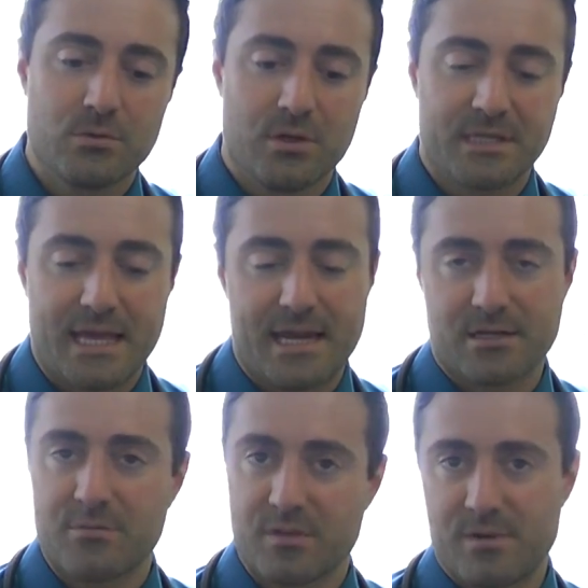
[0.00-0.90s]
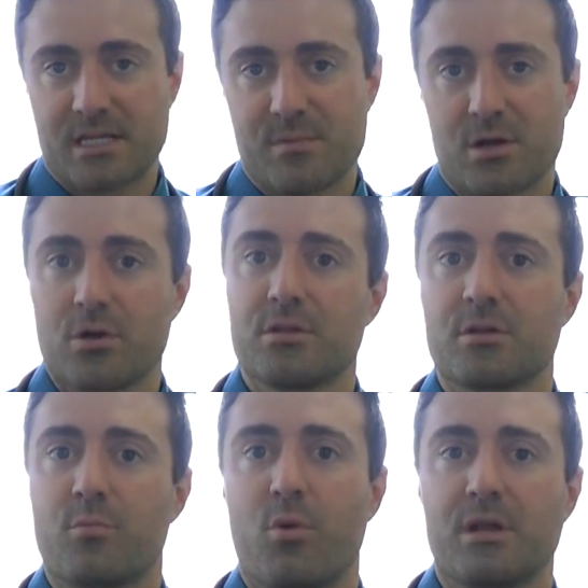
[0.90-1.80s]
look at, and coming back to my
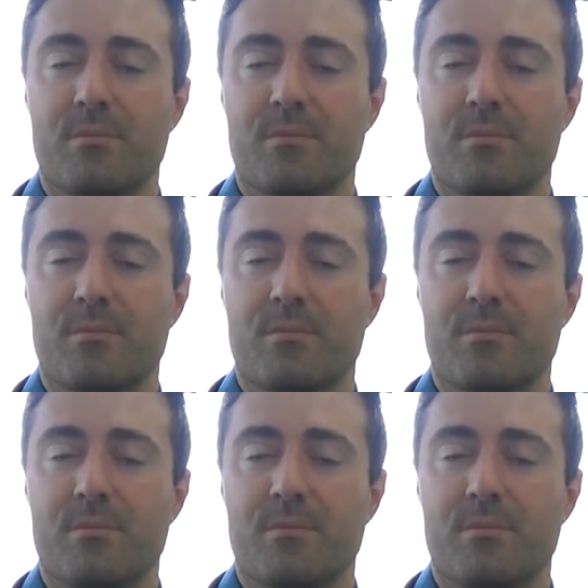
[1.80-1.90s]
earlier point